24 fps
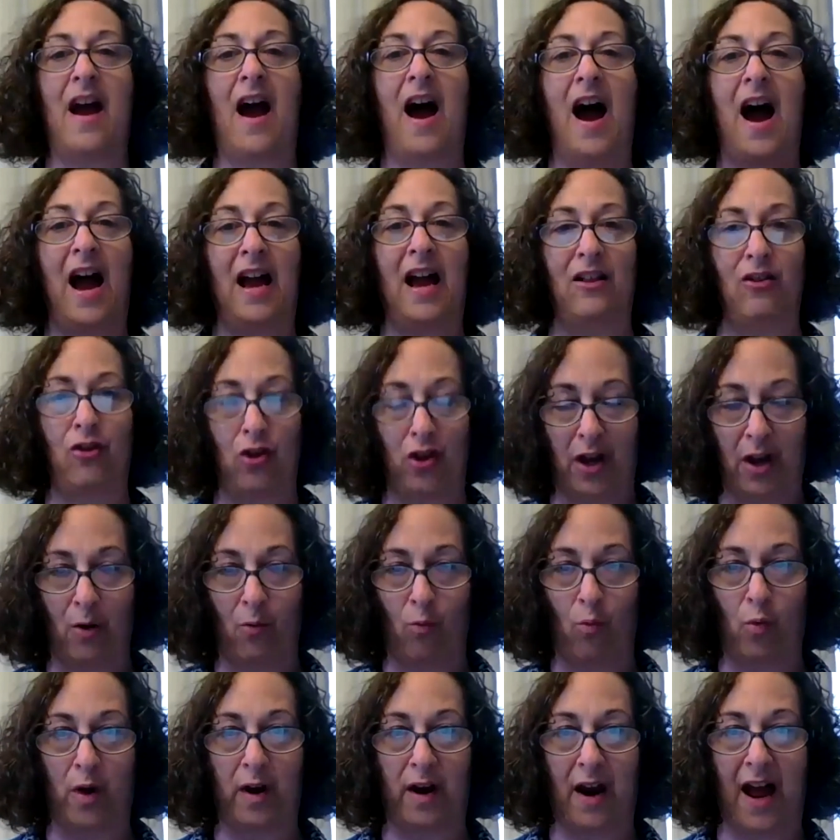I look at
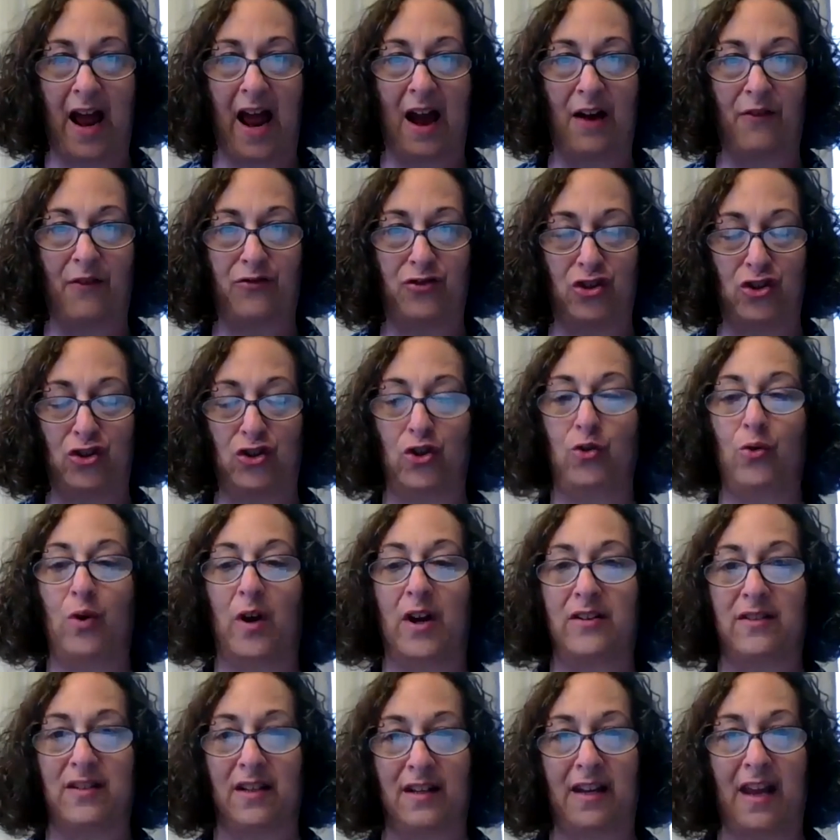what I have to do
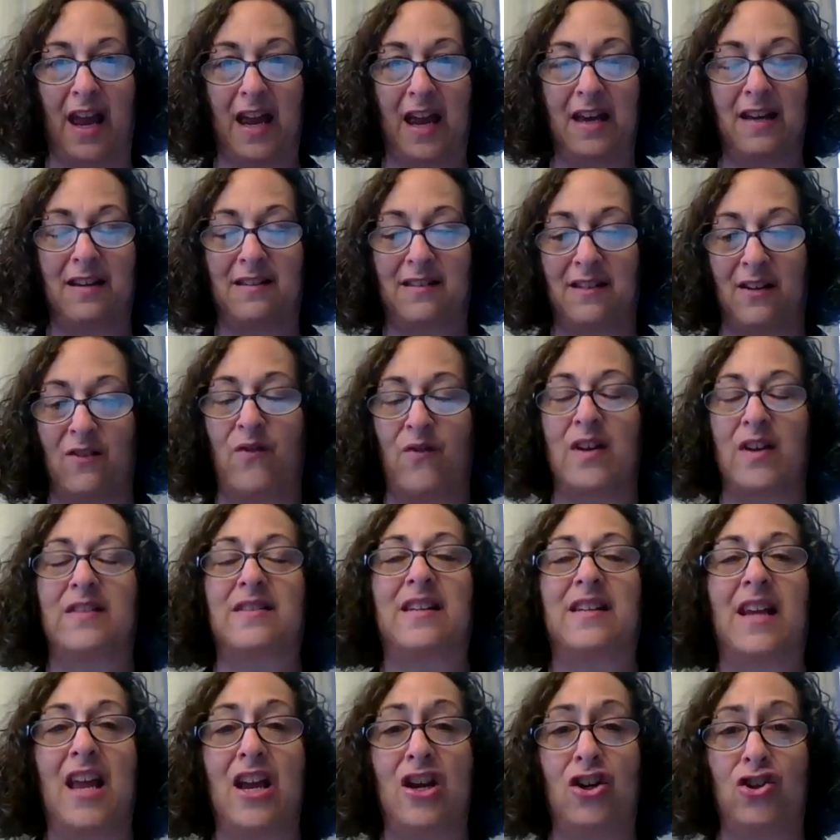as a case
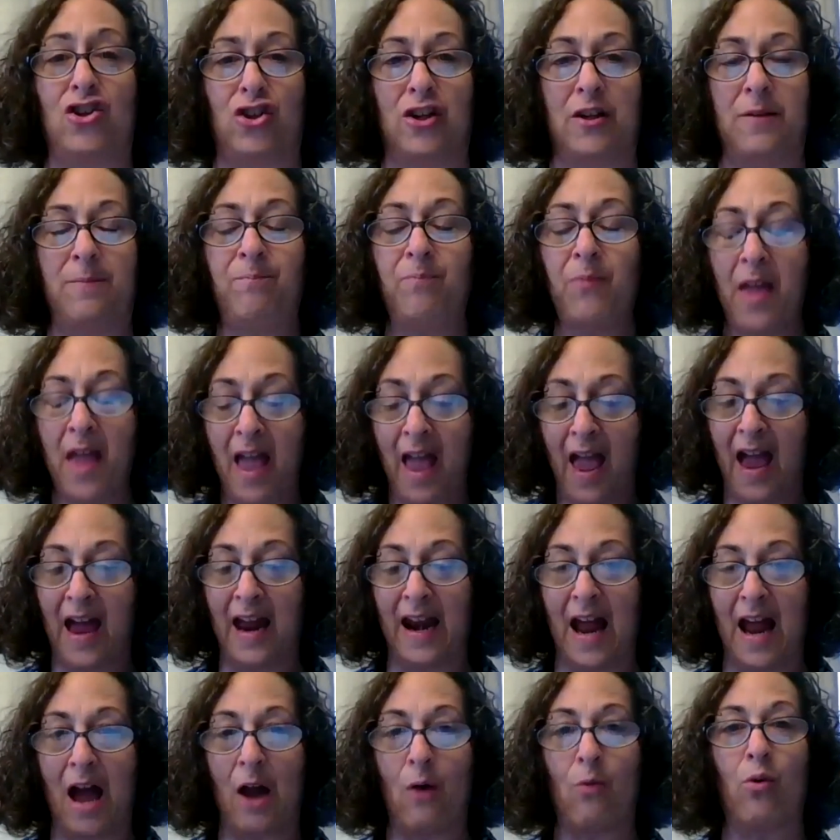investigation,
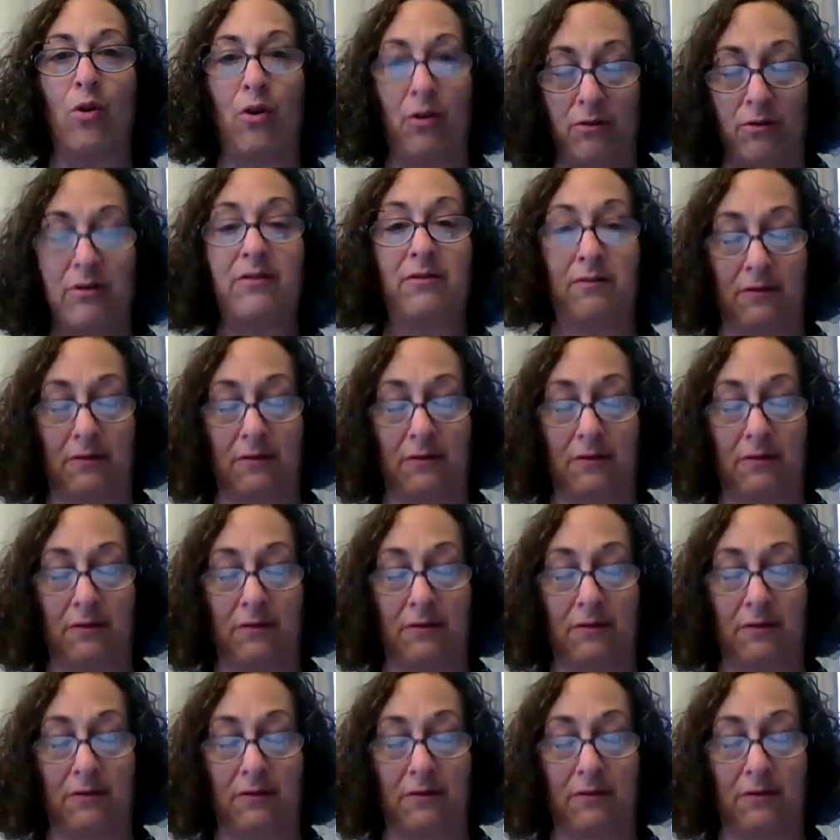and I will